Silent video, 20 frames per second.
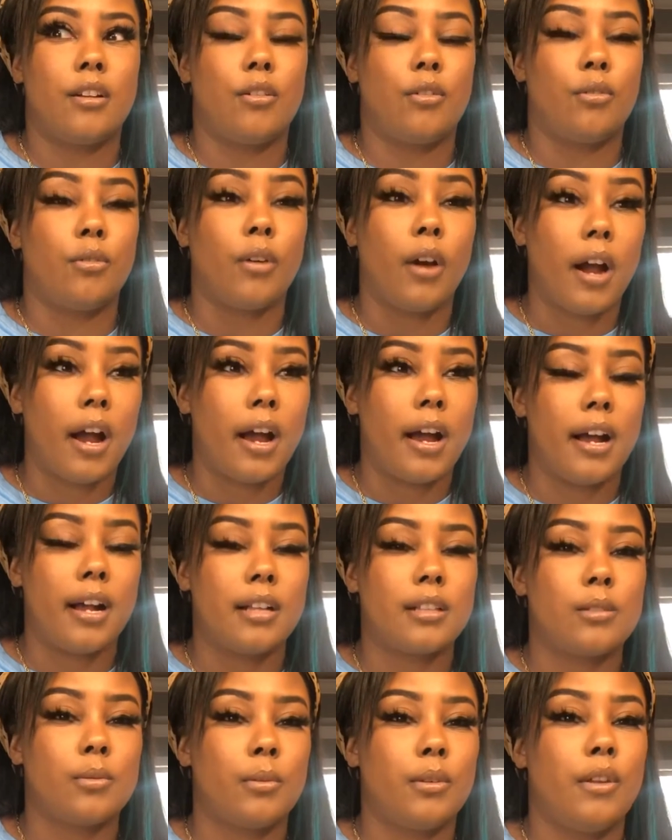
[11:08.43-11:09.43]

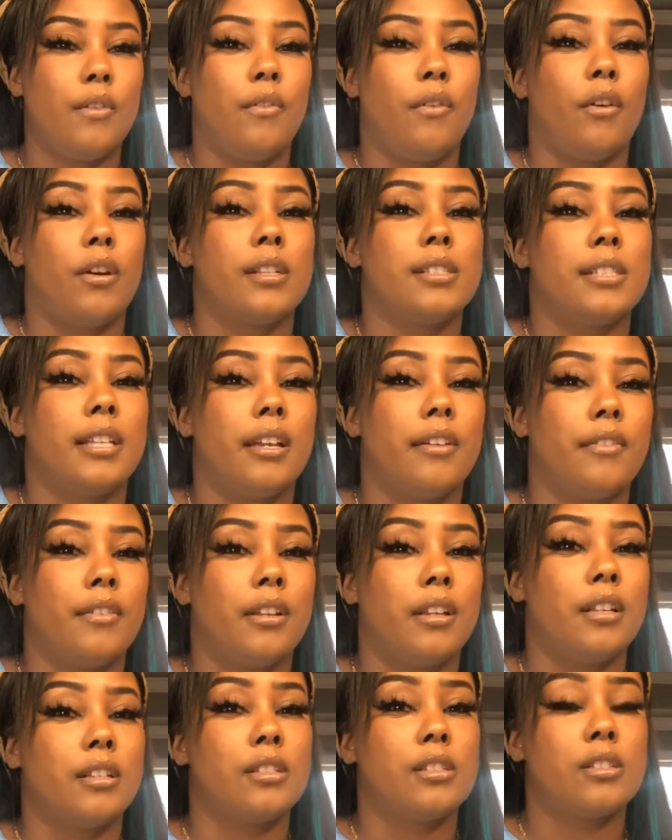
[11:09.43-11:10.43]
cry twenty-four
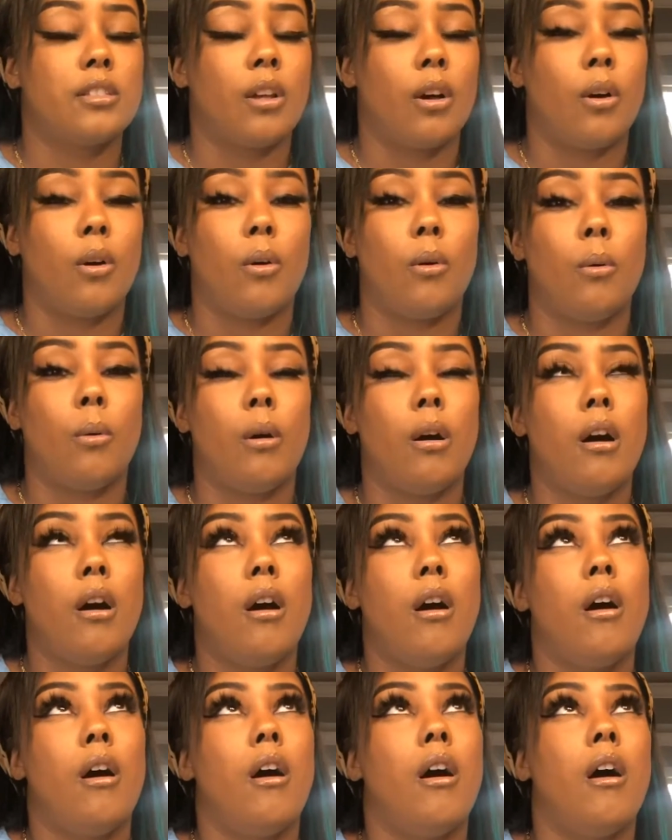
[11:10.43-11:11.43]
seven is so
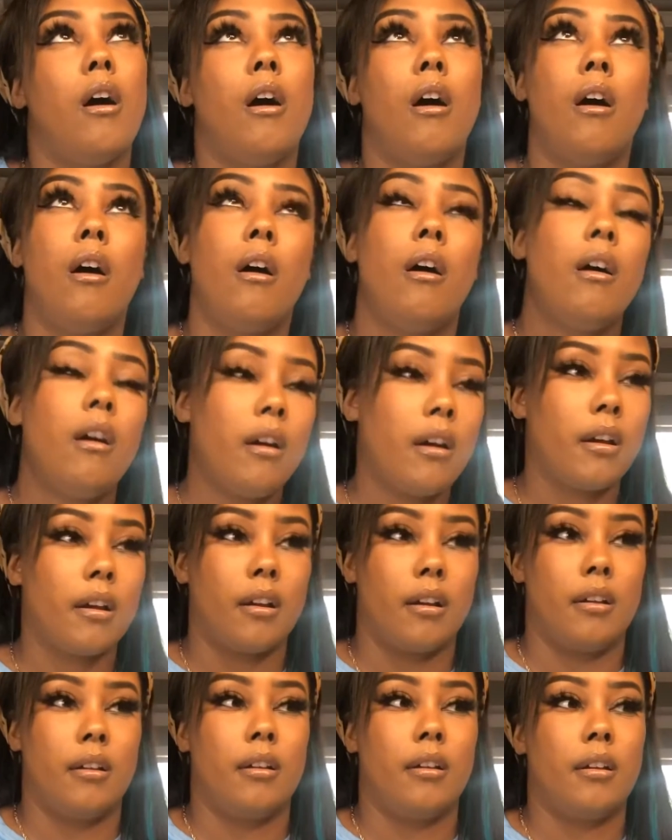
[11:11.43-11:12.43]

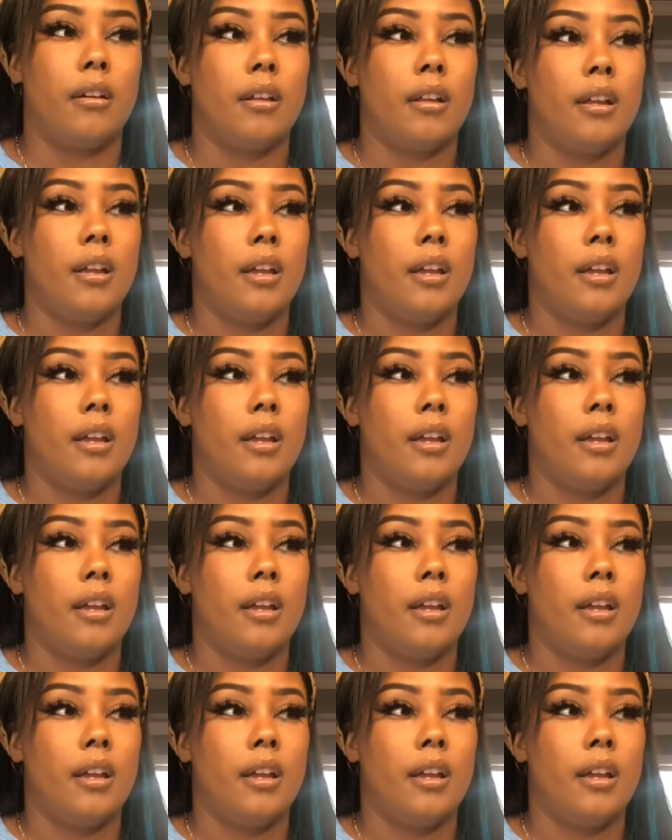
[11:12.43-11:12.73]
hard.